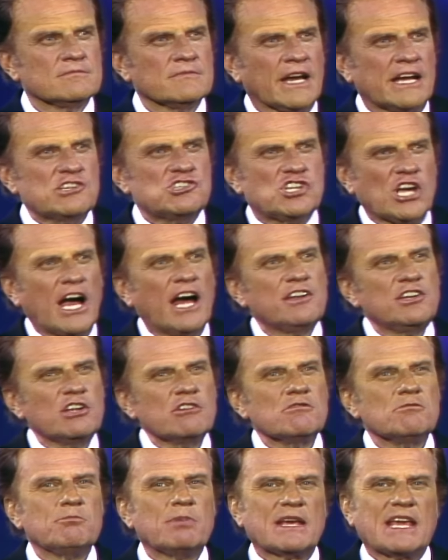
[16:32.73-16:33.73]
And John
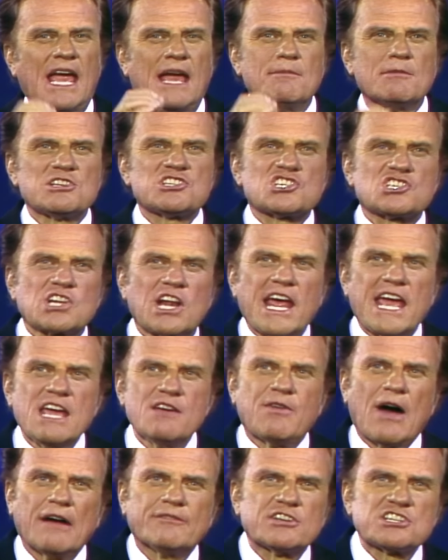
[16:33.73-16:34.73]
Newton became a
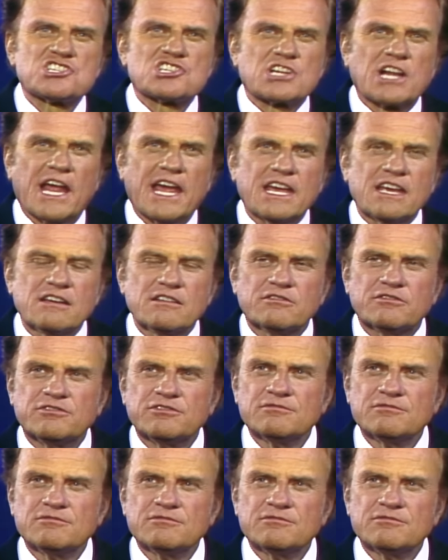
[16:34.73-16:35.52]
slave of a slave.